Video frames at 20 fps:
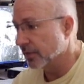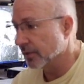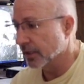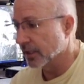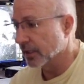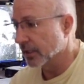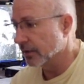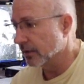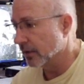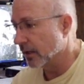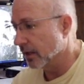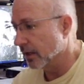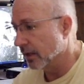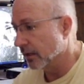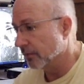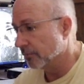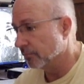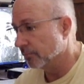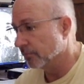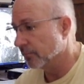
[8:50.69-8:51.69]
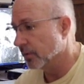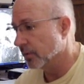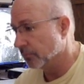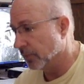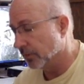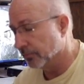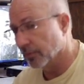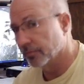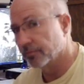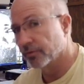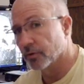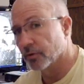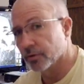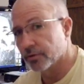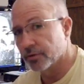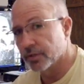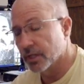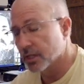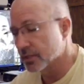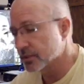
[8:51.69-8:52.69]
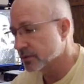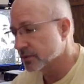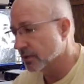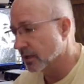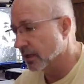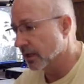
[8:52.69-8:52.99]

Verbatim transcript: And uh, but before this.